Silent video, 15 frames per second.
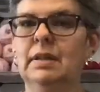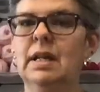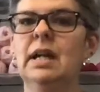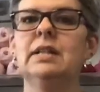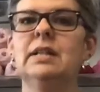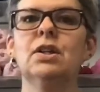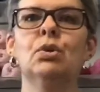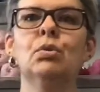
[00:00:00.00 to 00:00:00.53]

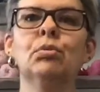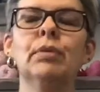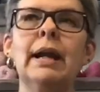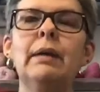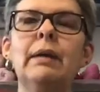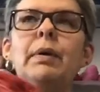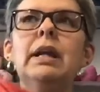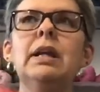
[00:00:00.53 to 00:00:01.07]
a
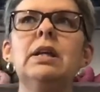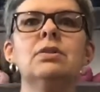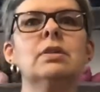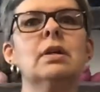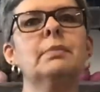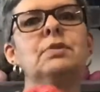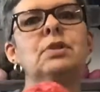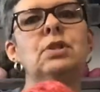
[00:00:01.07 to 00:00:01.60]
great way to use
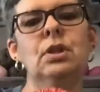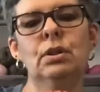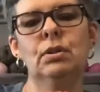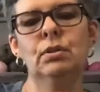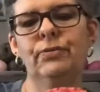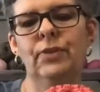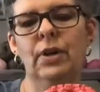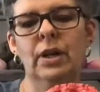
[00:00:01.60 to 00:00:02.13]
up
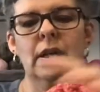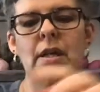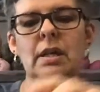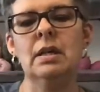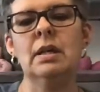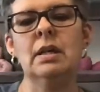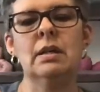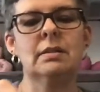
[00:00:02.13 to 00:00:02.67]
2
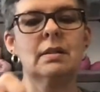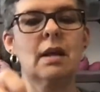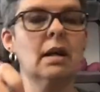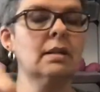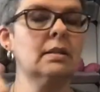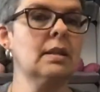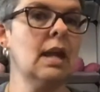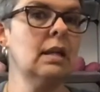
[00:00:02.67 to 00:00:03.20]
funky
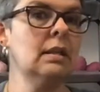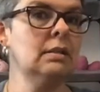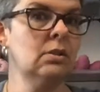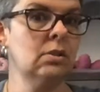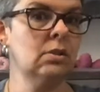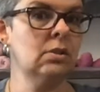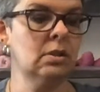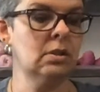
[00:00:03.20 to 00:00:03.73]
sock
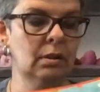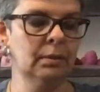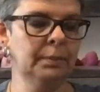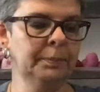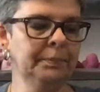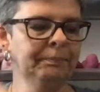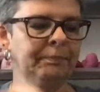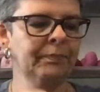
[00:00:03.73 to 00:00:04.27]
skeins too,
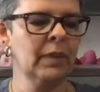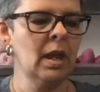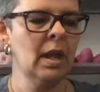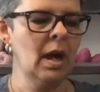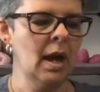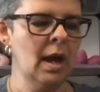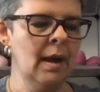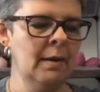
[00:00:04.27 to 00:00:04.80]

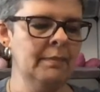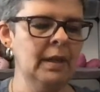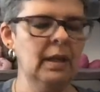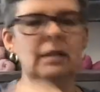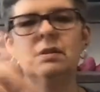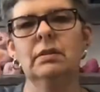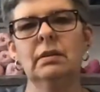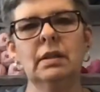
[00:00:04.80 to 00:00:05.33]

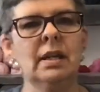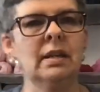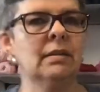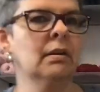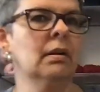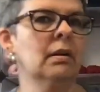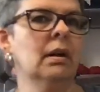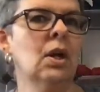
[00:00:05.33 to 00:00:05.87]
that
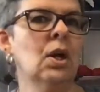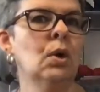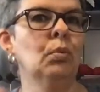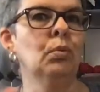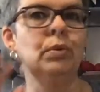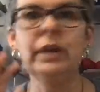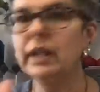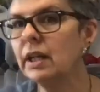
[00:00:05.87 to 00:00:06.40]
either
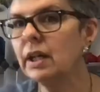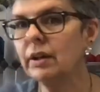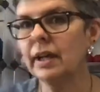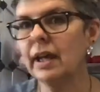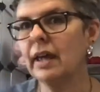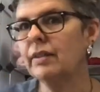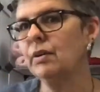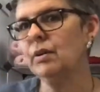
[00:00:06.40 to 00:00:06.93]
really go
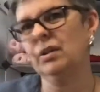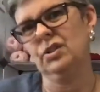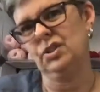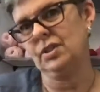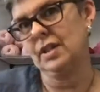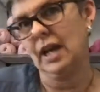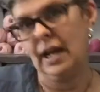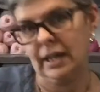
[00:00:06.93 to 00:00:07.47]
together or
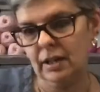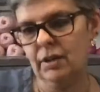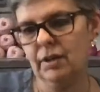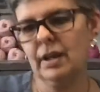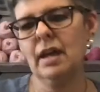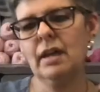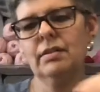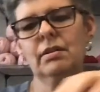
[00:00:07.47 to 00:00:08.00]
just kind of go
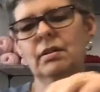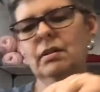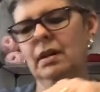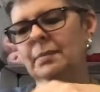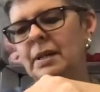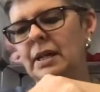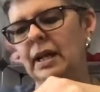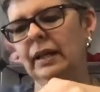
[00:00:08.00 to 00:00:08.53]
together. I
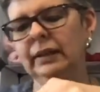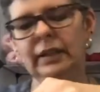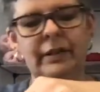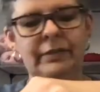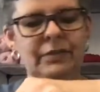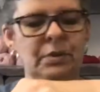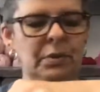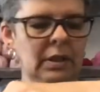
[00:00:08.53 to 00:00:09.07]
mean, I
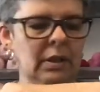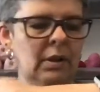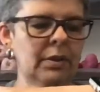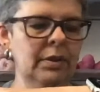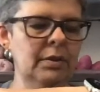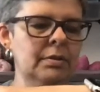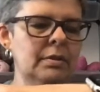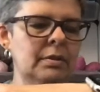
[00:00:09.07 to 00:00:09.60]
love doing all
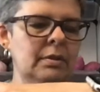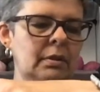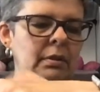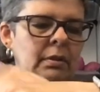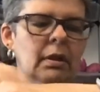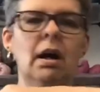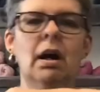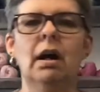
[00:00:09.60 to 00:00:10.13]
those
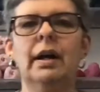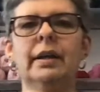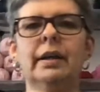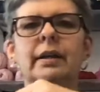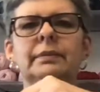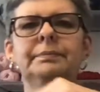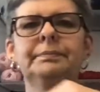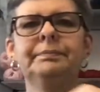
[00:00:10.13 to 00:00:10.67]
little
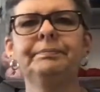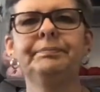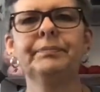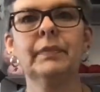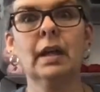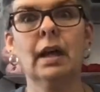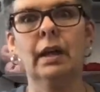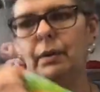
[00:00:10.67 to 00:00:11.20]
odd
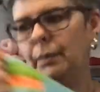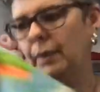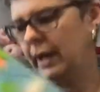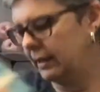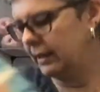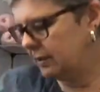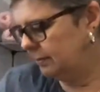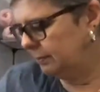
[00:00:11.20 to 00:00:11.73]

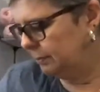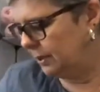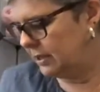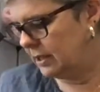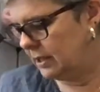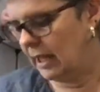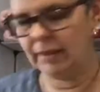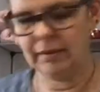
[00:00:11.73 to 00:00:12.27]
colorways put
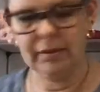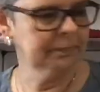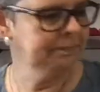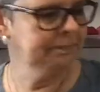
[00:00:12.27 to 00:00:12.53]
together.